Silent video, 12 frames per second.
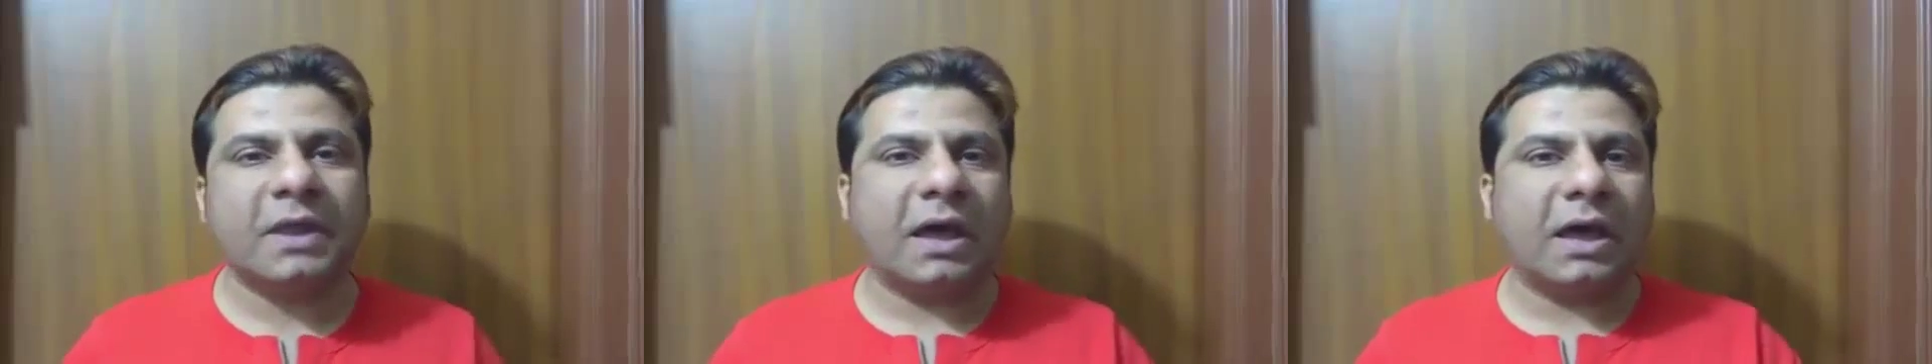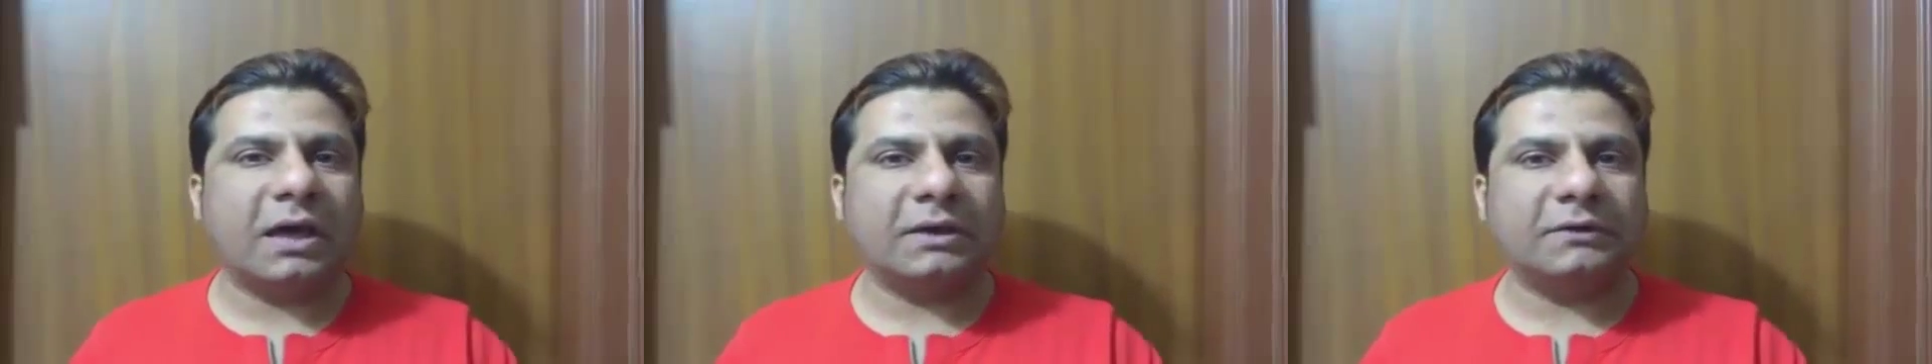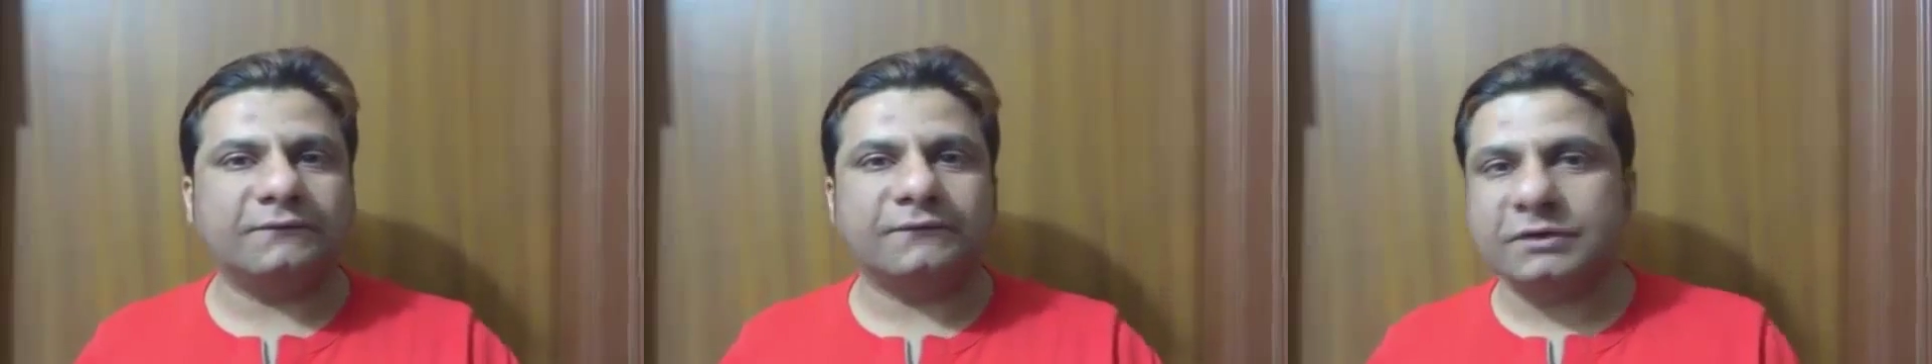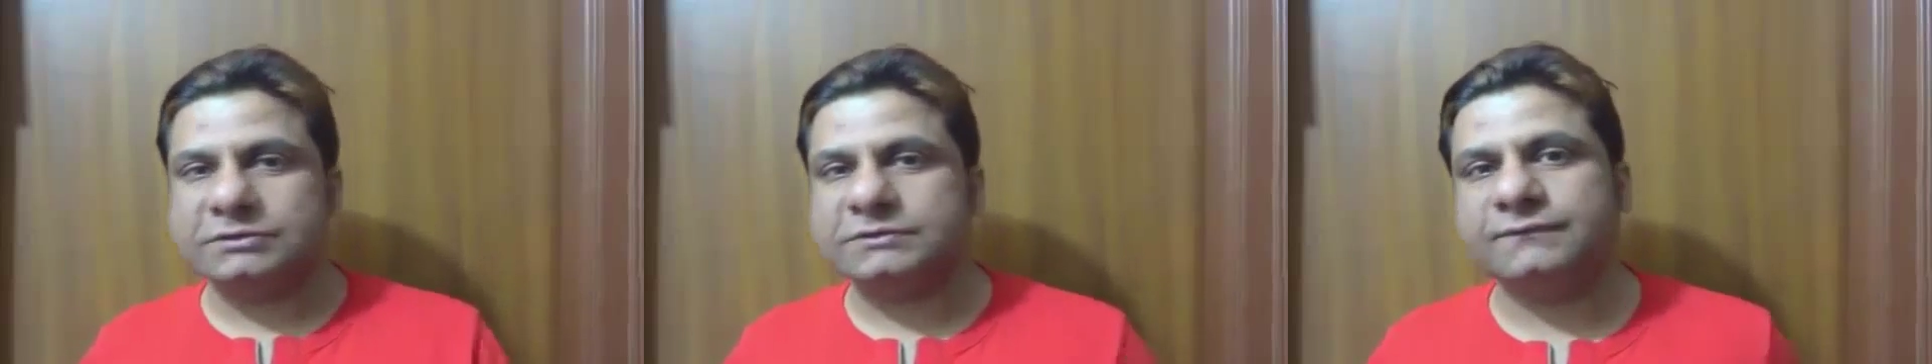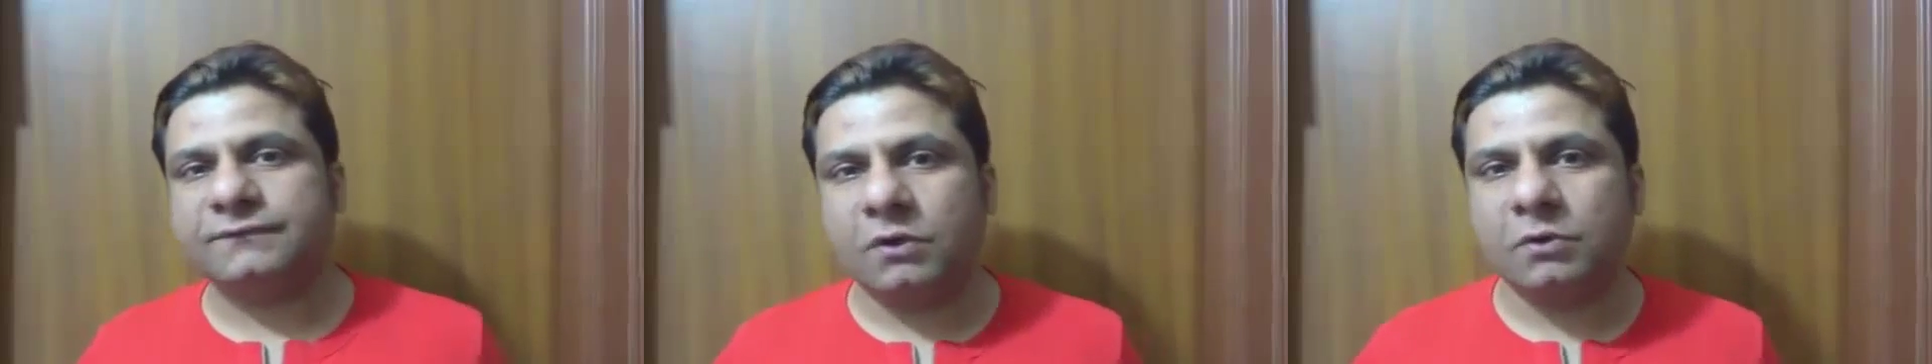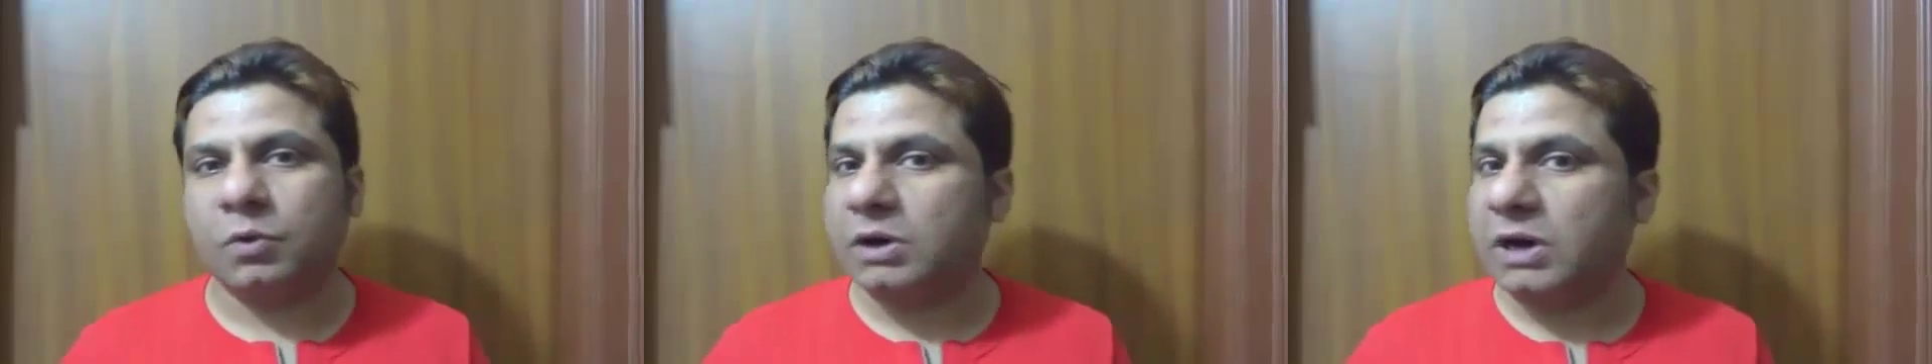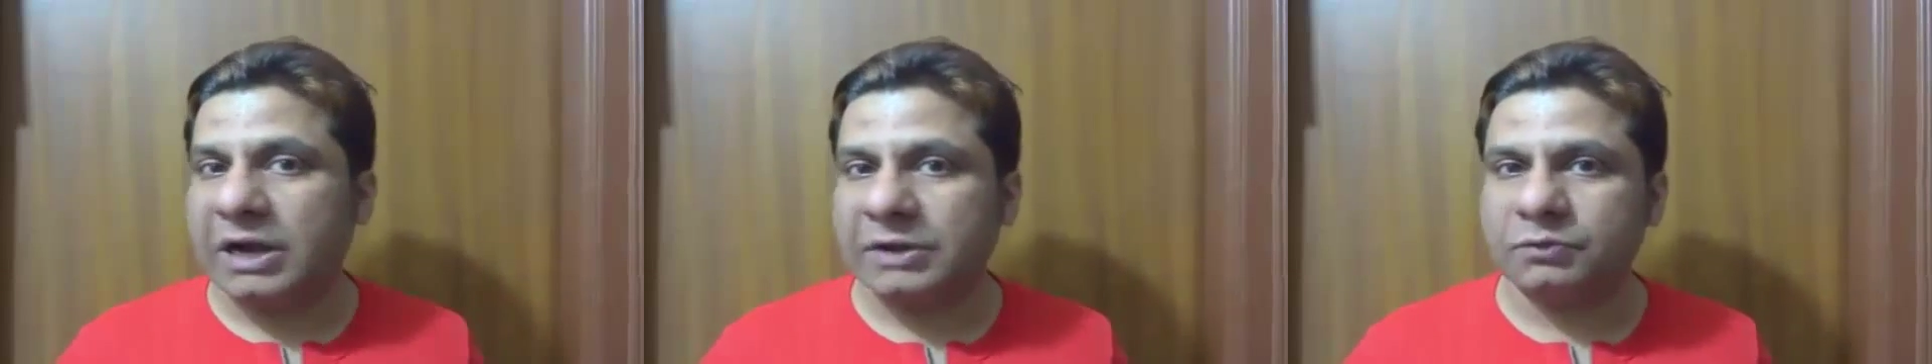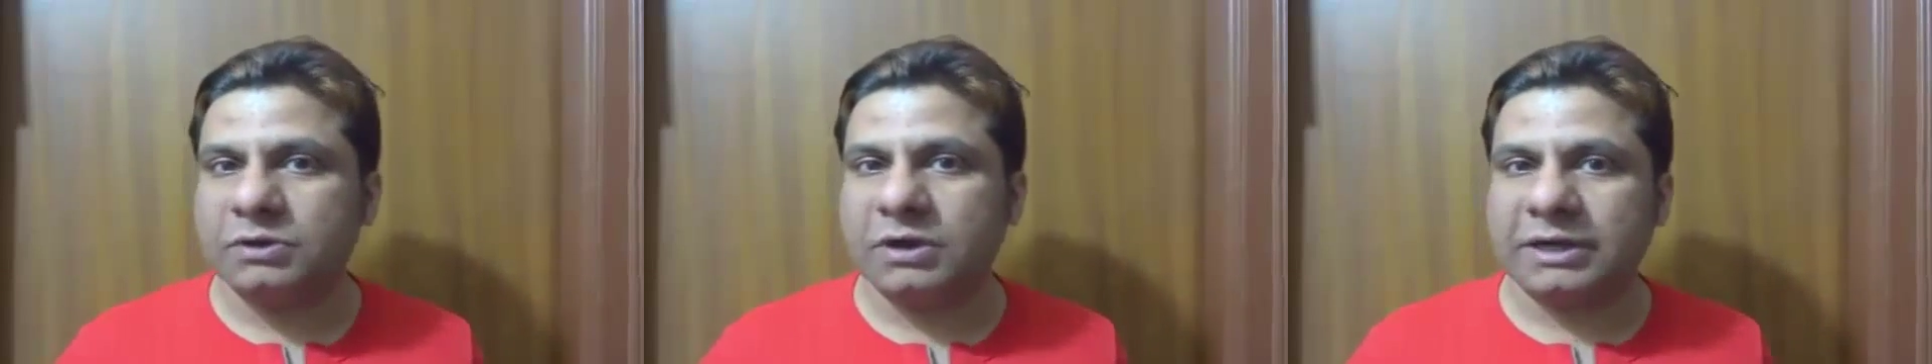And first of all, what
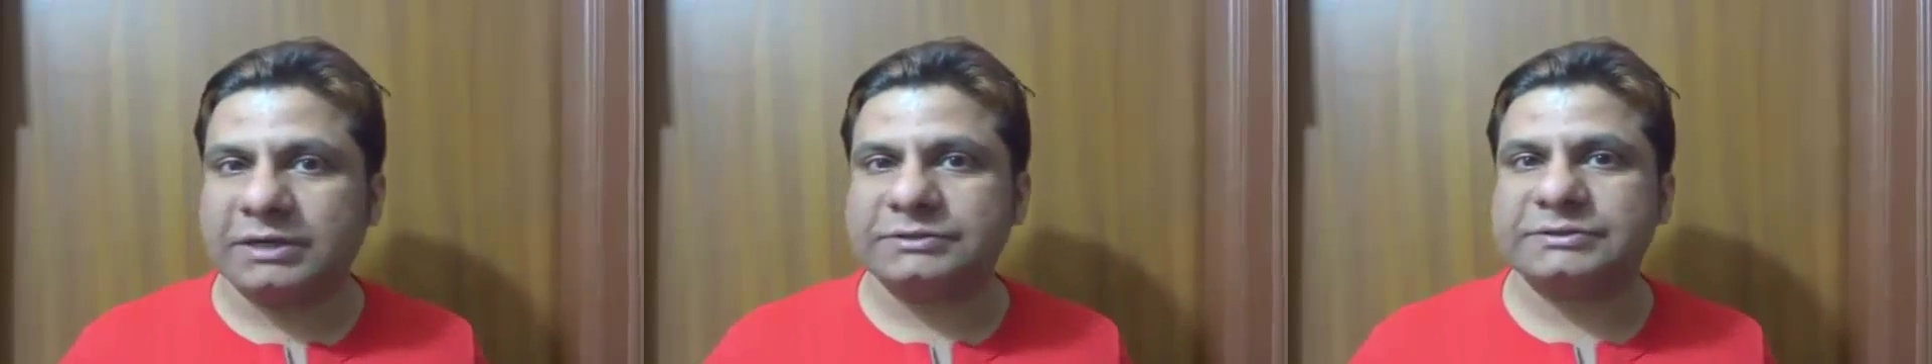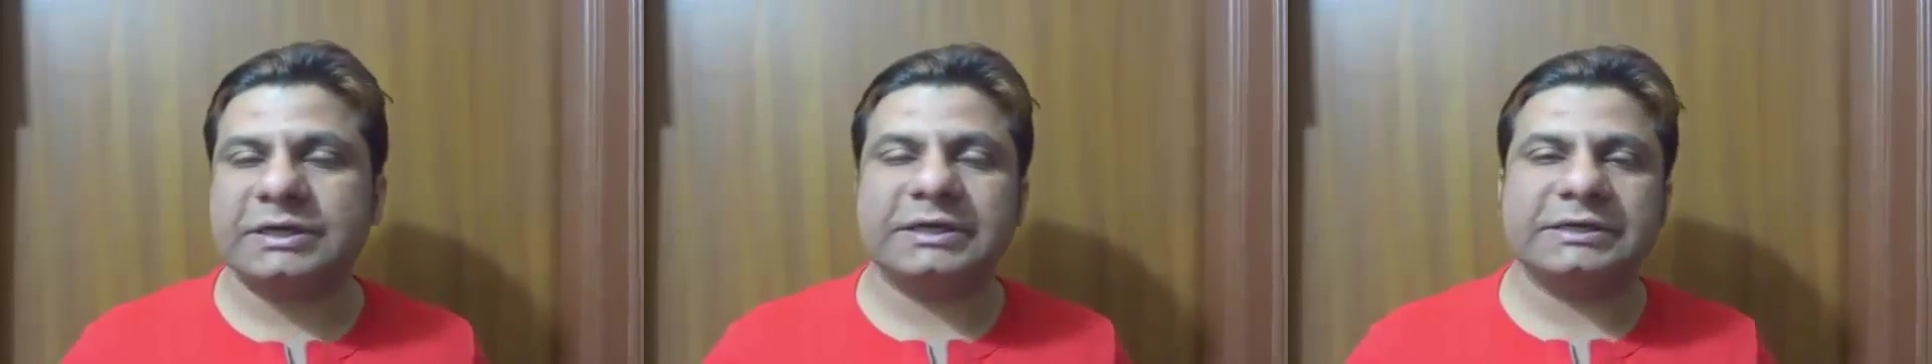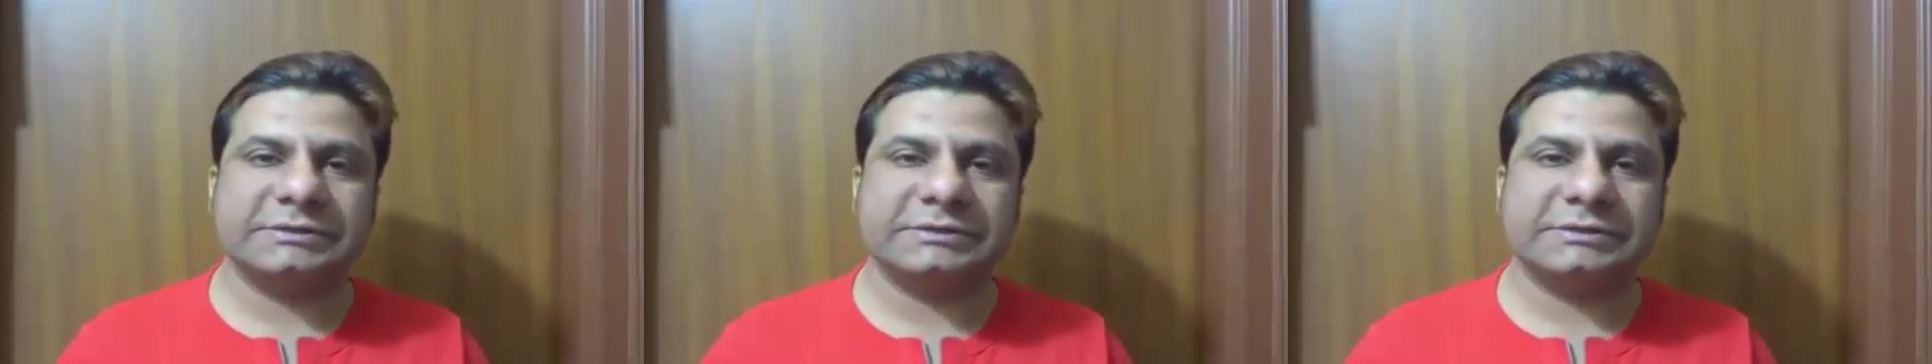I would like to say